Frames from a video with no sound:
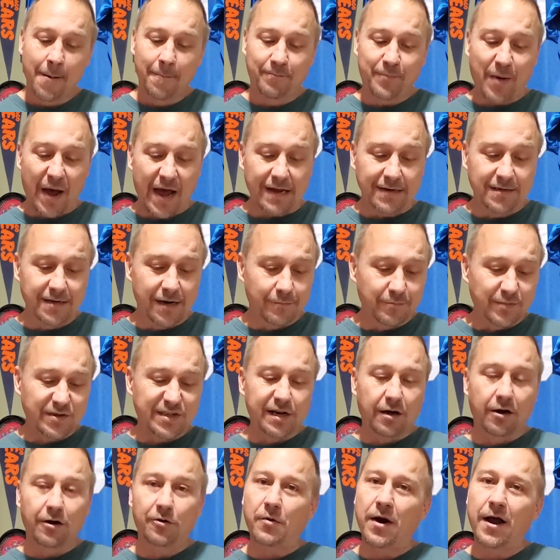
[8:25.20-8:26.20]
Bad numbers
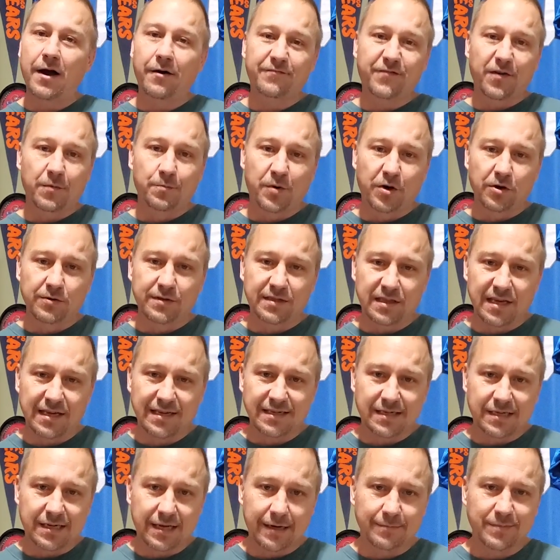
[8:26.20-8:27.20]
all around for both
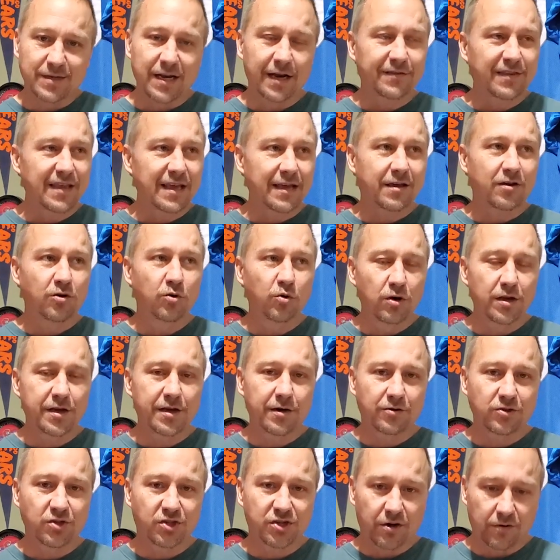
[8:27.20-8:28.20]
these teams. I think
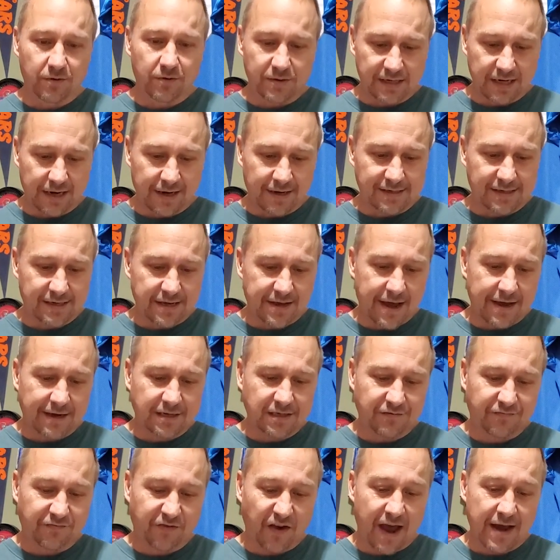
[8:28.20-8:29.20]
Julio Jones is the
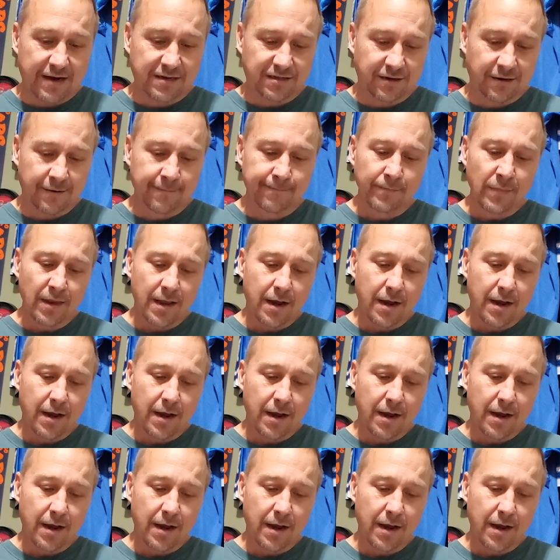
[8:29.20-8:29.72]
X factor.